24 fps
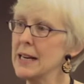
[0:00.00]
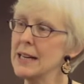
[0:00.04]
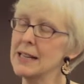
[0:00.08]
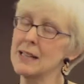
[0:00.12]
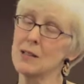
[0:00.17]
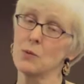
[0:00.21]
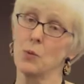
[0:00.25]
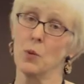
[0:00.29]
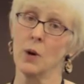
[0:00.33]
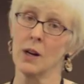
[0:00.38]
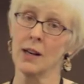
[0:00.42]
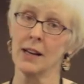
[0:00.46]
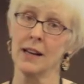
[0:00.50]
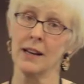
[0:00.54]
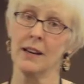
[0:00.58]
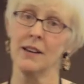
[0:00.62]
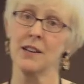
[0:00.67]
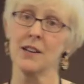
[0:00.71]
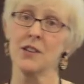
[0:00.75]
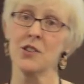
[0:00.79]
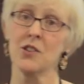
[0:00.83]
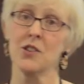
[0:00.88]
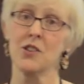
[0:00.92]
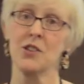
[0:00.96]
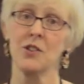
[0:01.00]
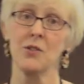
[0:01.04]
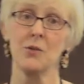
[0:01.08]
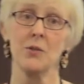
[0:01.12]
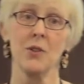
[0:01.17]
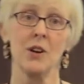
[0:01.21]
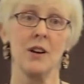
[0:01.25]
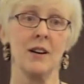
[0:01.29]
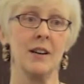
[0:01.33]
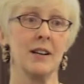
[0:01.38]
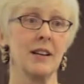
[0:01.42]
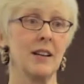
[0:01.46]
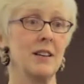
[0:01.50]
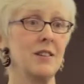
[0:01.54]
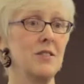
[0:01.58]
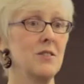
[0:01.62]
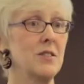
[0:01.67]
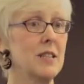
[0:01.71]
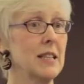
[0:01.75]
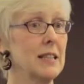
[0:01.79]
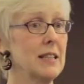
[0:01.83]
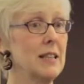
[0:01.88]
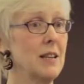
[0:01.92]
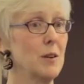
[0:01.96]
is 1 character too long and you
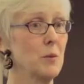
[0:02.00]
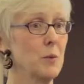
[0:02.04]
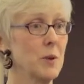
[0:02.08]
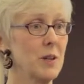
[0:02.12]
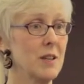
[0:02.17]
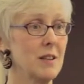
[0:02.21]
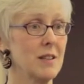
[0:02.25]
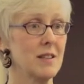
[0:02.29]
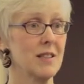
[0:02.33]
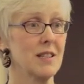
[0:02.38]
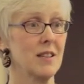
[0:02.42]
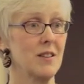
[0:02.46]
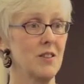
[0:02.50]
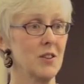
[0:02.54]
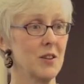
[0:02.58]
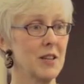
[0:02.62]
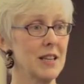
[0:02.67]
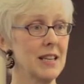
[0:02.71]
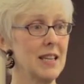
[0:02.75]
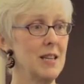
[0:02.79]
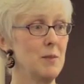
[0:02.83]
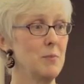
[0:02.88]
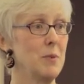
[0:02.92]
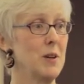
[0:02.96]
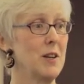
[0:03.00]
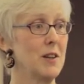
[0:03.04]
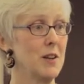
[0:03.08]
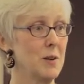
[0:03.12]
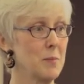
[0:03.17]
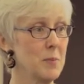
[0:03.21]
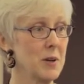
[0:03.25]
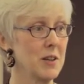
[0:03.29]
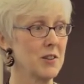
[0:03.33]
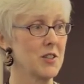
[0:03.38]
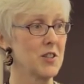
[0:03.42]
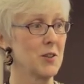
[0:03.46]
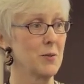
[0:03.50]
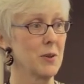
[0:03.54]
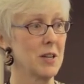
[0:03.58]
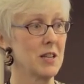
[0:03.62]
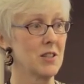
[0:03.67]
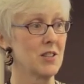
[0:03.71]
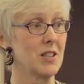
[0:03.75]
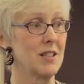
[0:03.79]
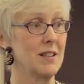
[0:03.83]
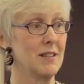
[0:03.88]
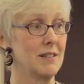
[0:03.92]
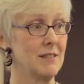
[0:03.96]
delete a word so you can keep all your
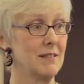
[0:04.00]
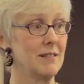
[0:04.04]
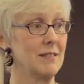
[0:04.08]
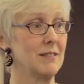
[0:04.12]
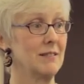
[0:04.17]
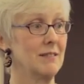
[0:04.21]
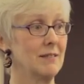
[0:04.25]
punctuation.